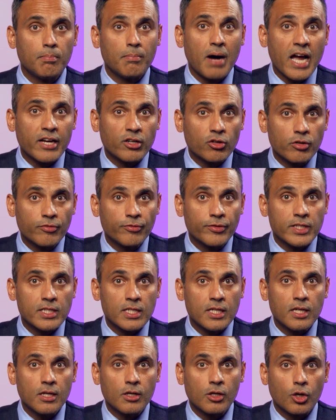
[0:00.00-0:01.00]

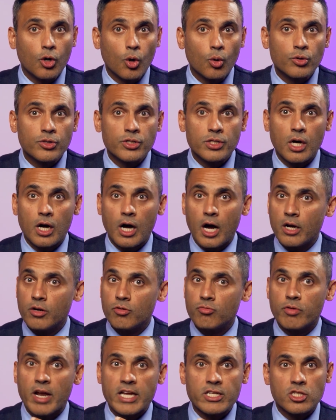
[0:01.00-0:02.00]
Microfatigue goes
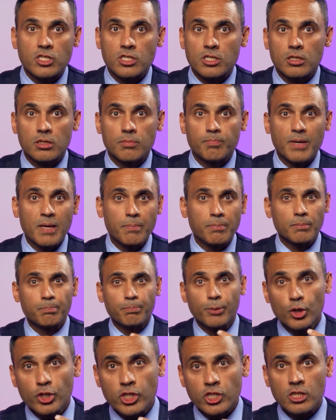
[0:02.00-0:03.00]
unregistered. People
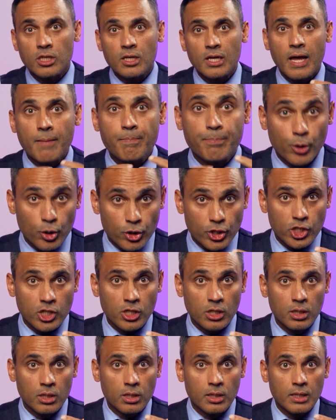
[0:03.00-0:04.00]
push and
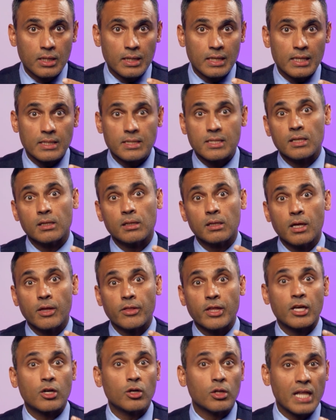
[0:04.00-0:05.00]
push until
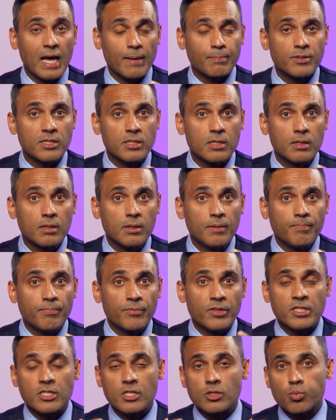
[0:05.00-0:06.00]
they collapse.
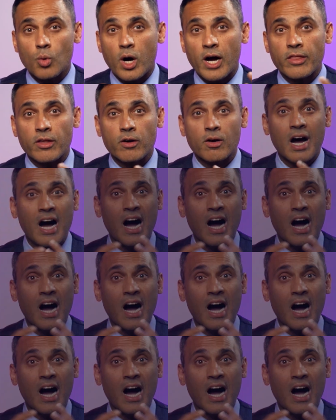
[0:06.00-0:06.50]
This is why there are